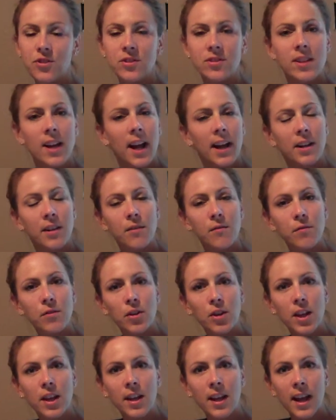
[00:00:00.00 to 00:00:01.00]
just kind of
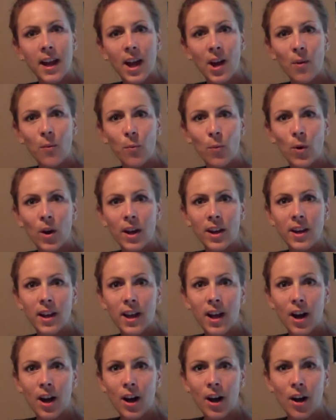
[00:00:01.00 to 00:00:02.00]
looking at
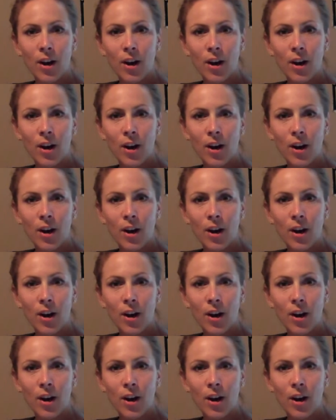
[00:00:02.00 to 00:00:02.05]
what